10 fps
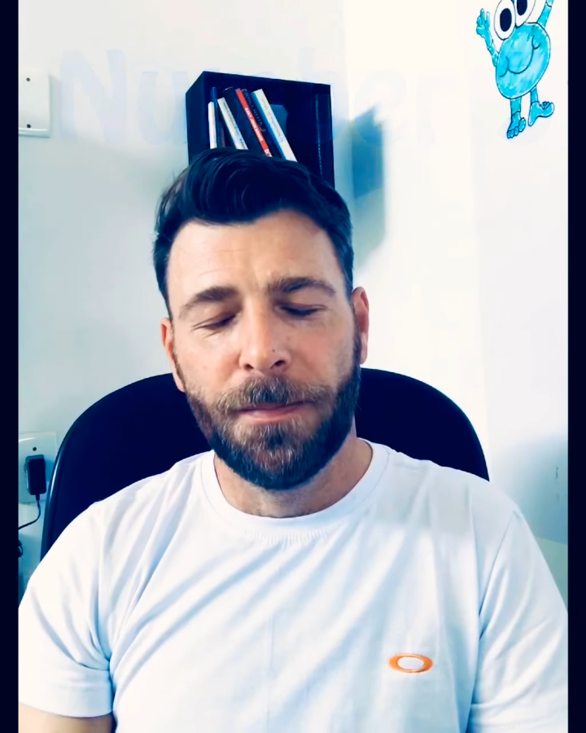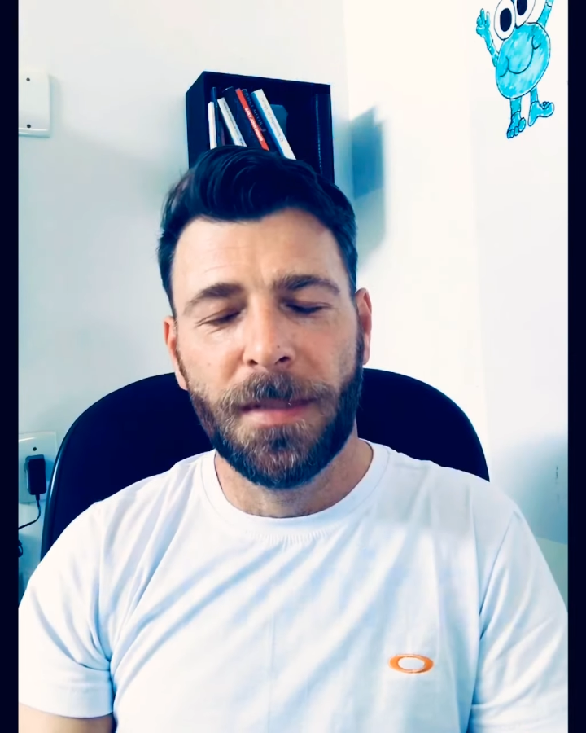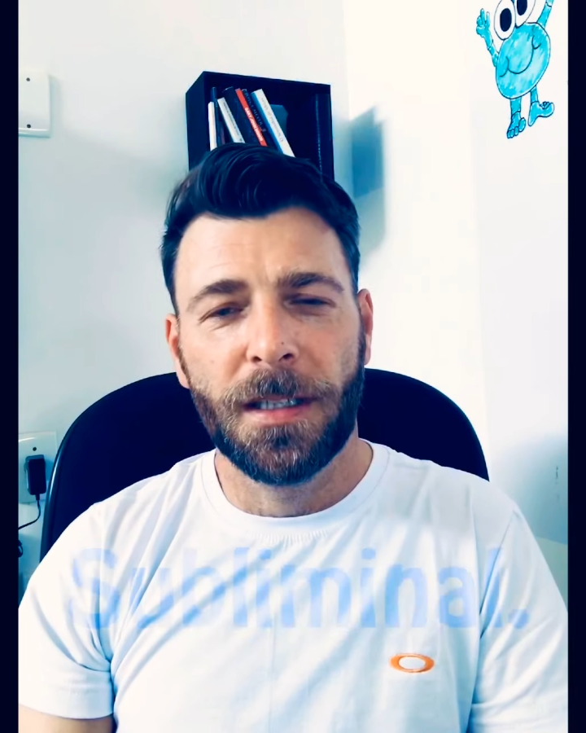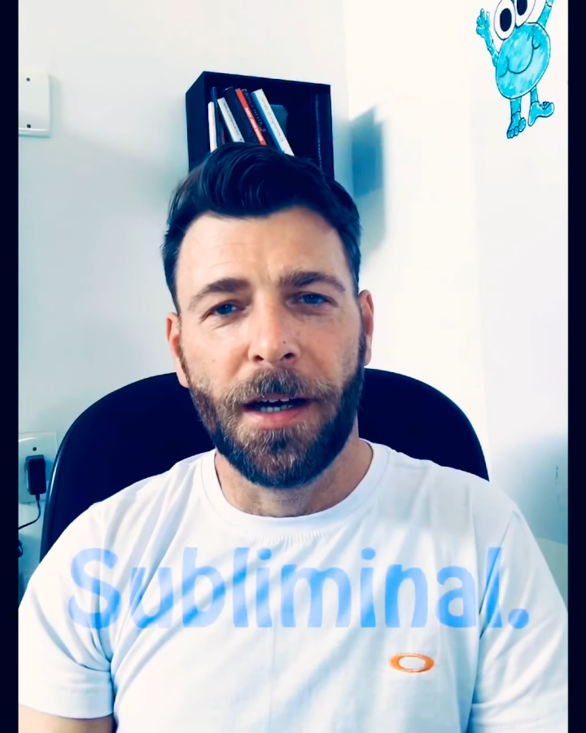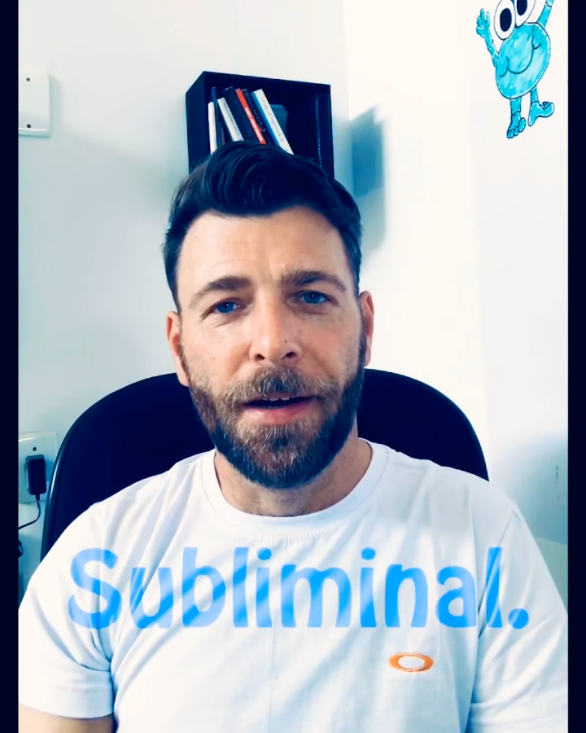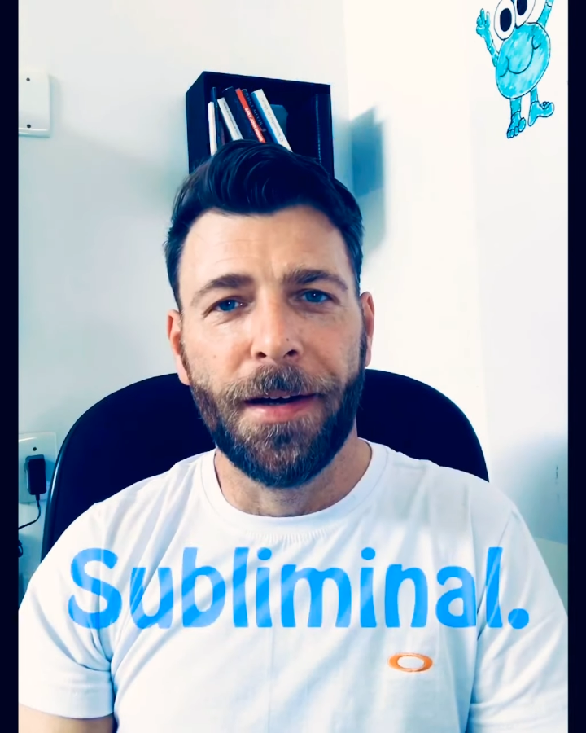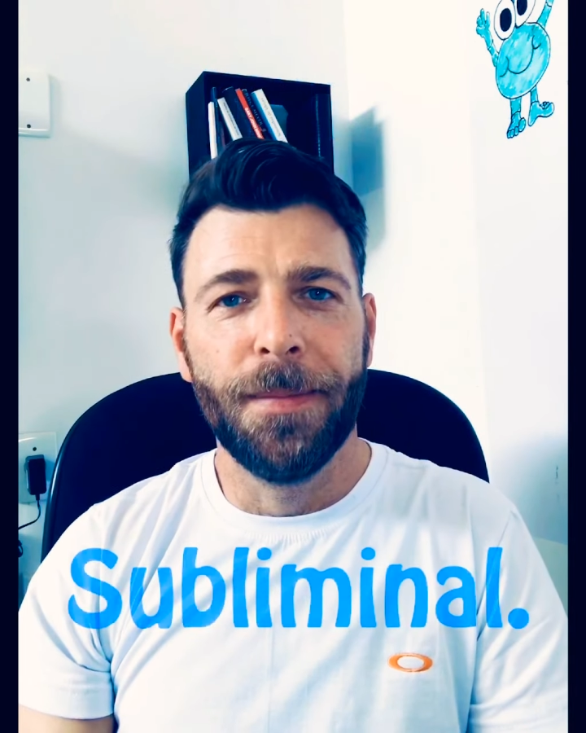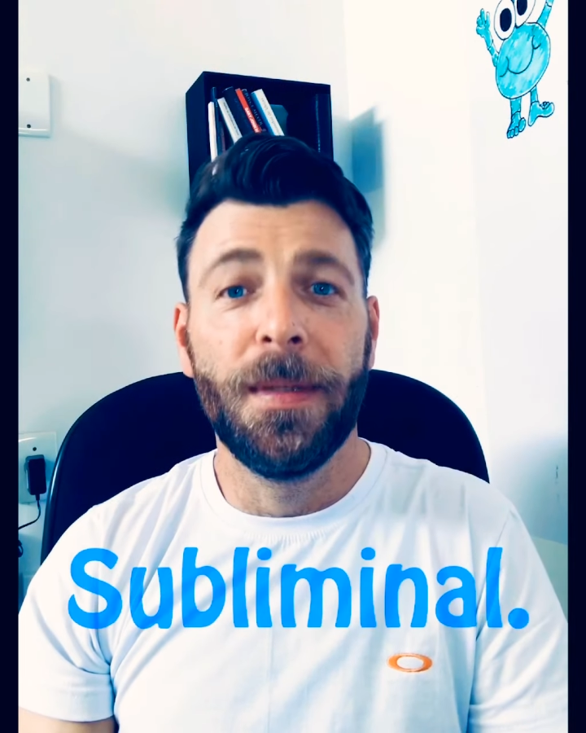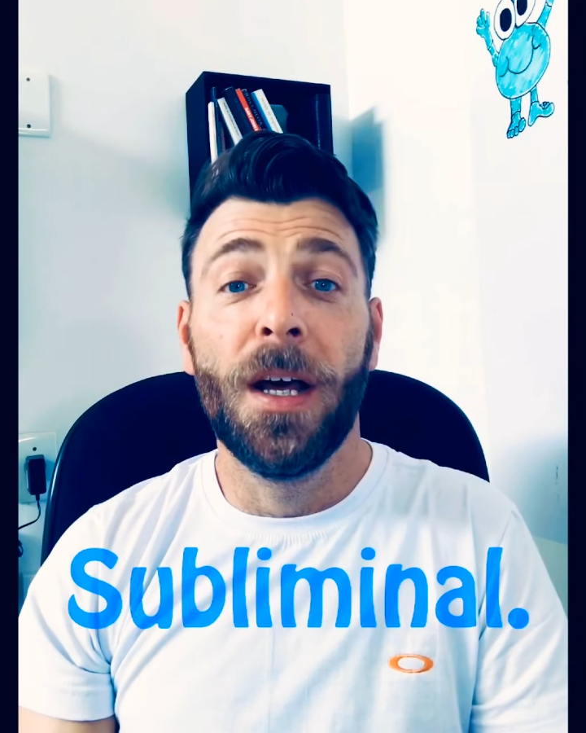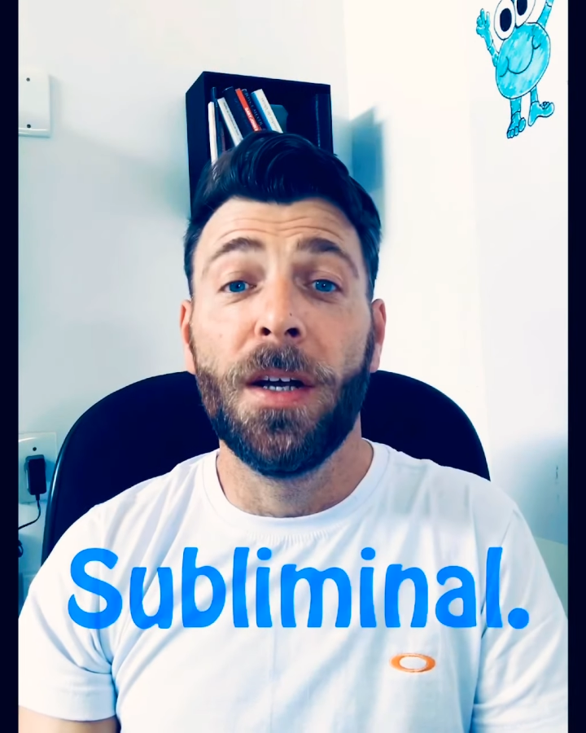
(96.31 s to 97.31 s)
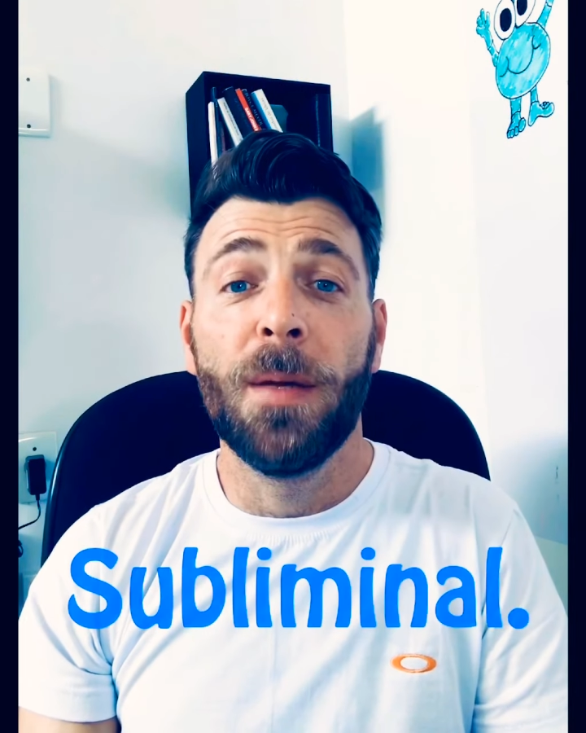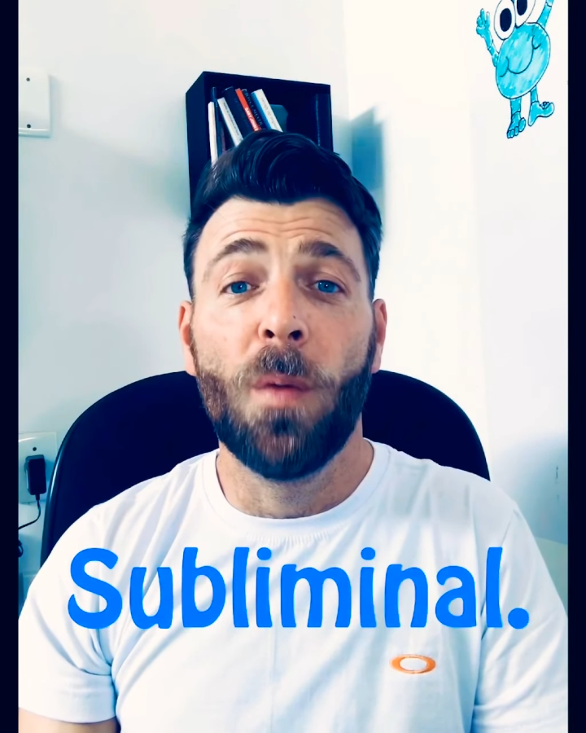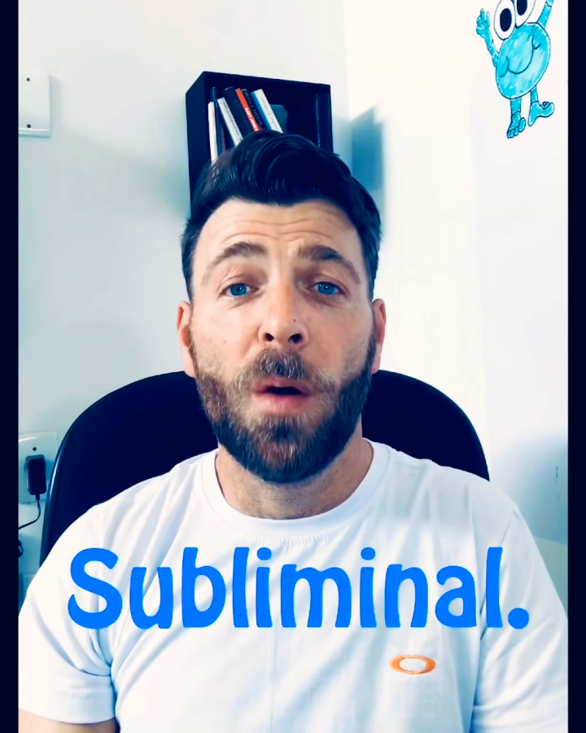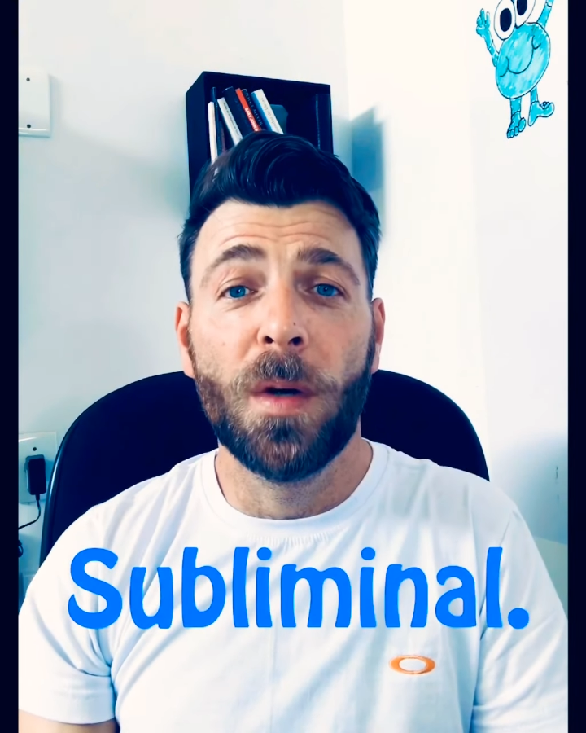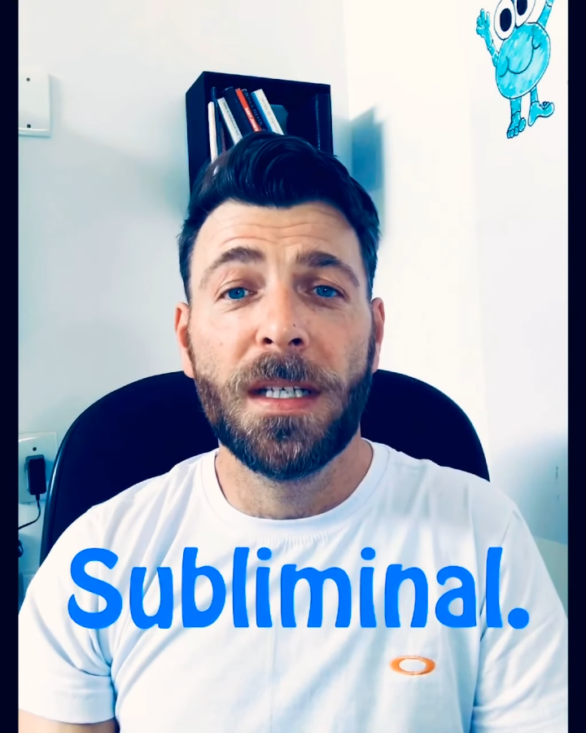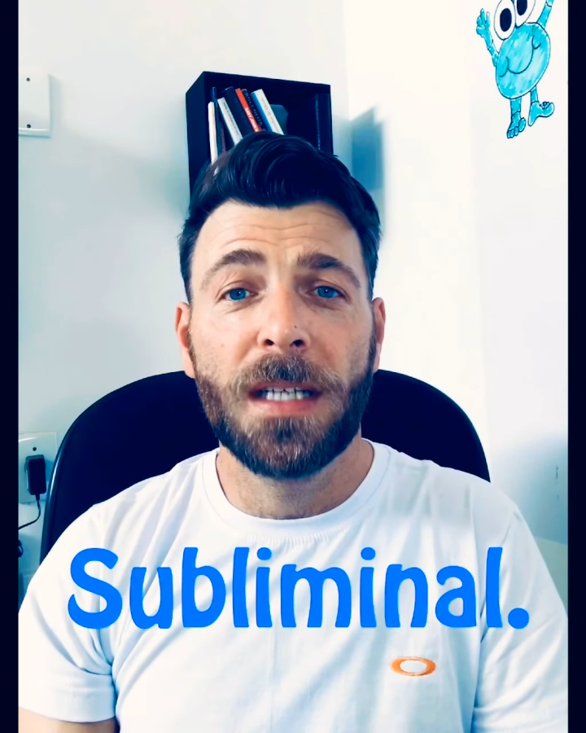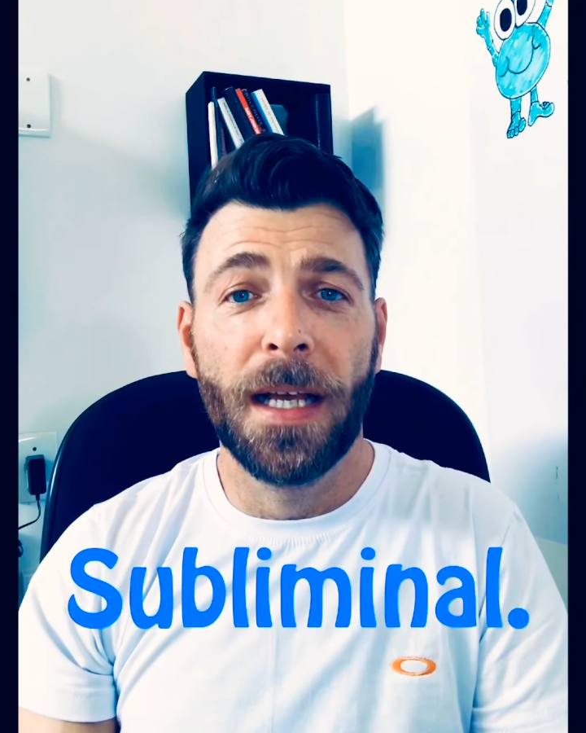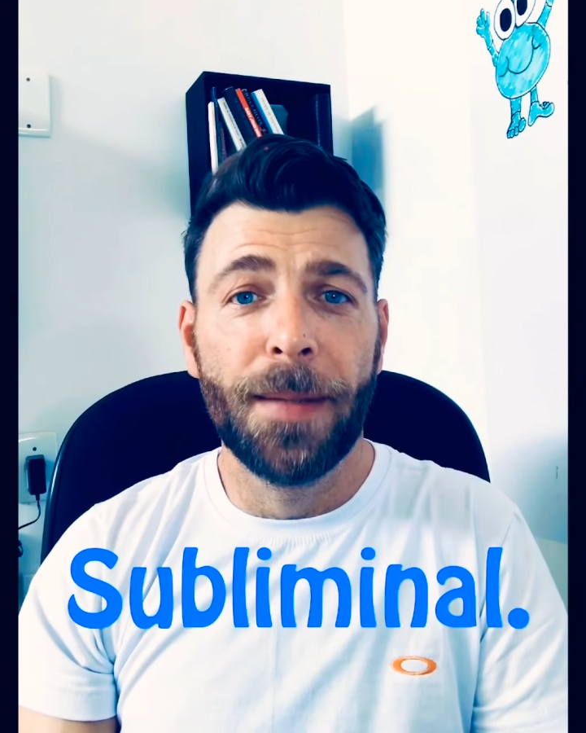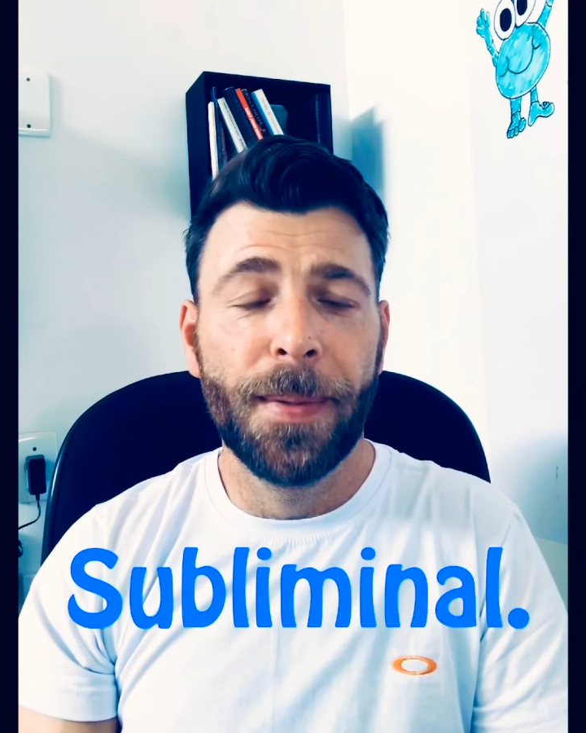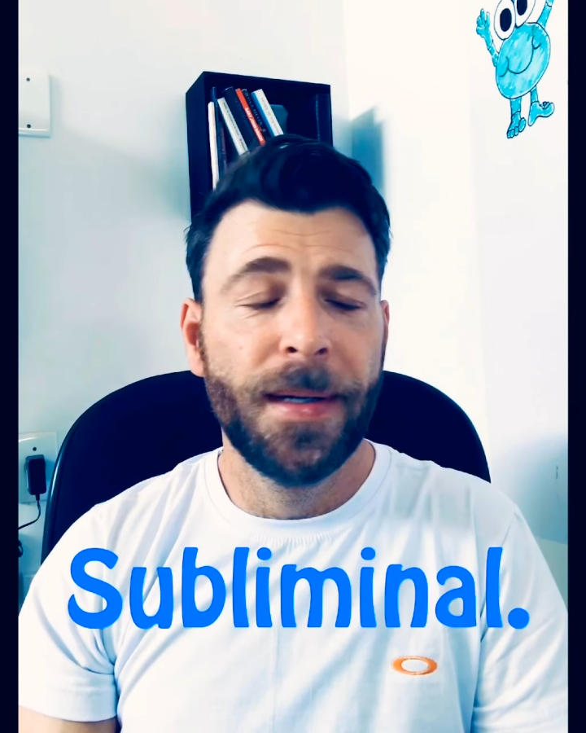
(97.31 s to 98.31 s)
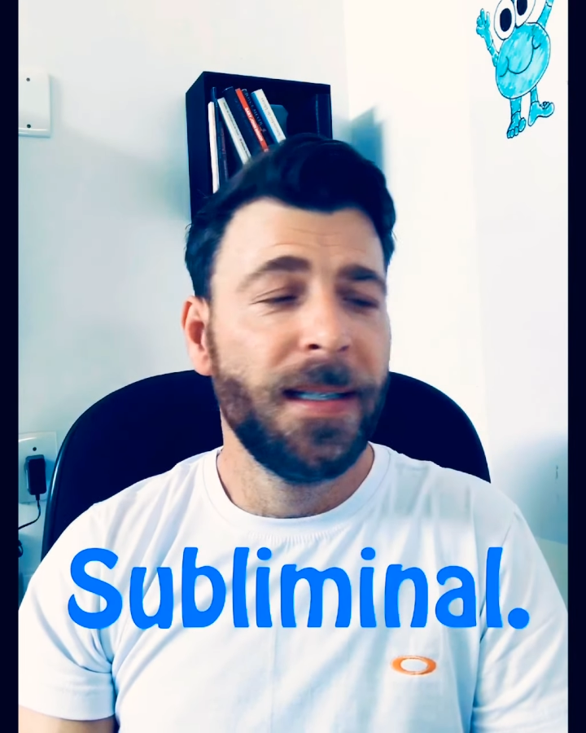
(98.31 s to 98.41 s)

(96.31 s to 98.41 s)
so learning while we sleep.